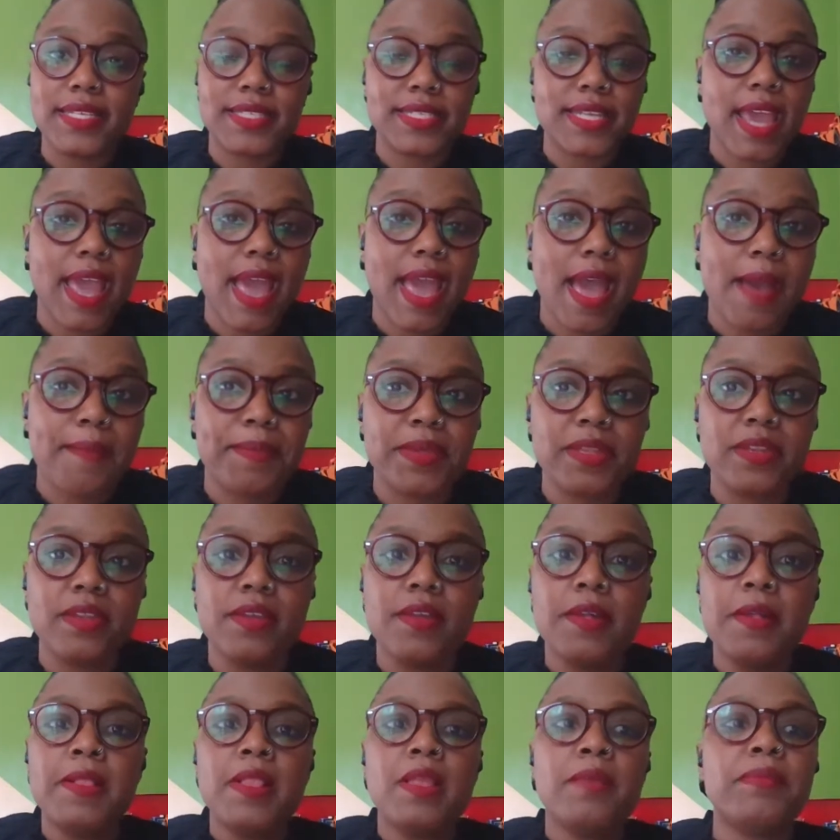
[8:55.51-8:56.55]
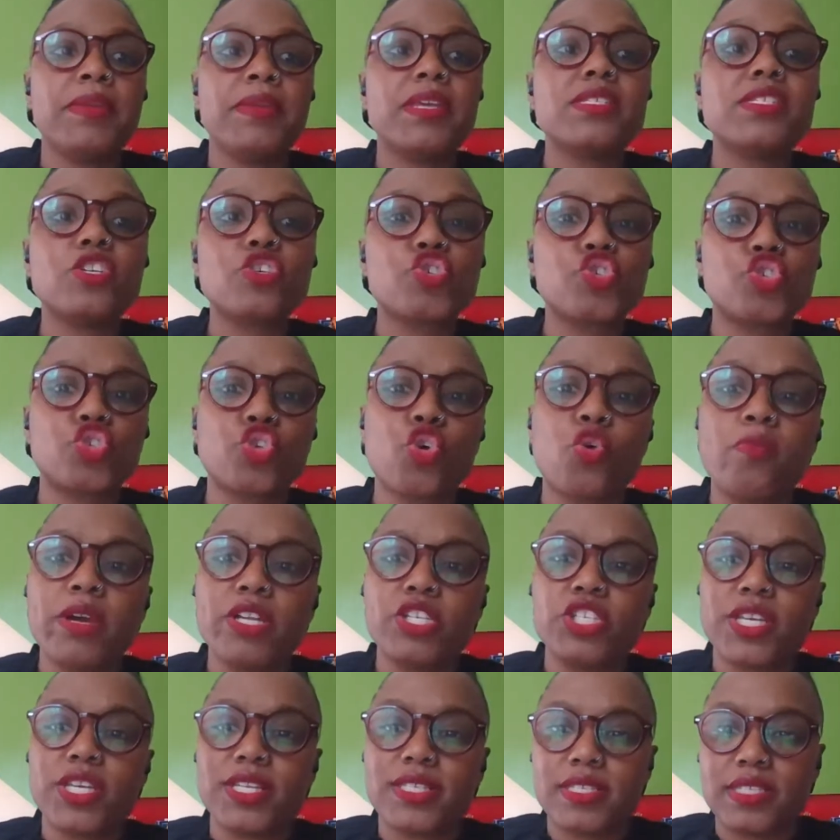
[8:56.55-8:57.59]
to happen, because there's so
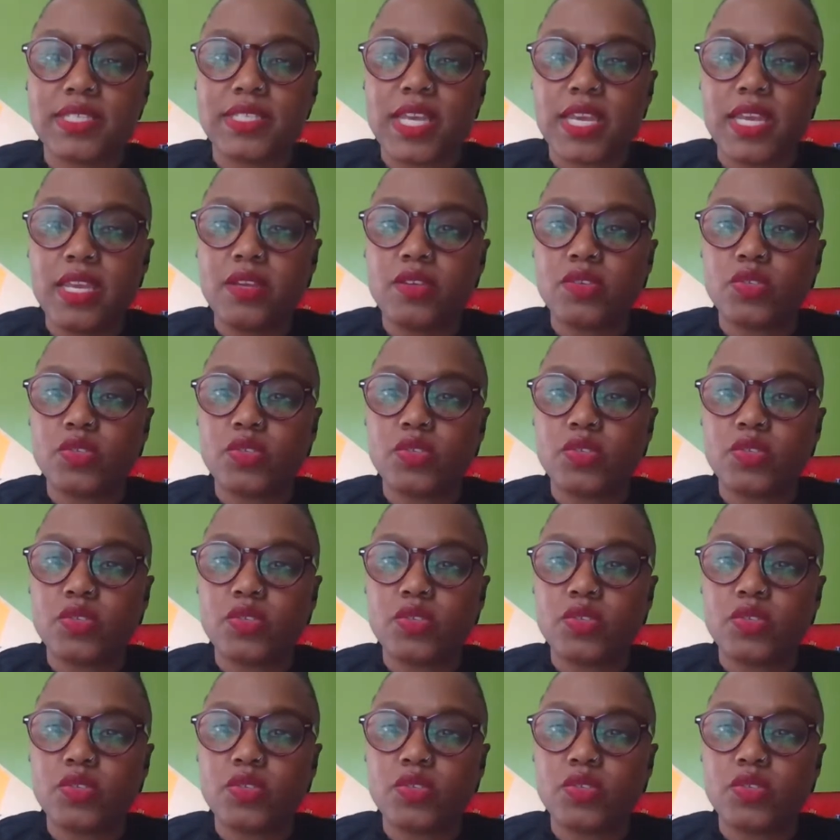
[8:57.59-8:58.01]
much at stake.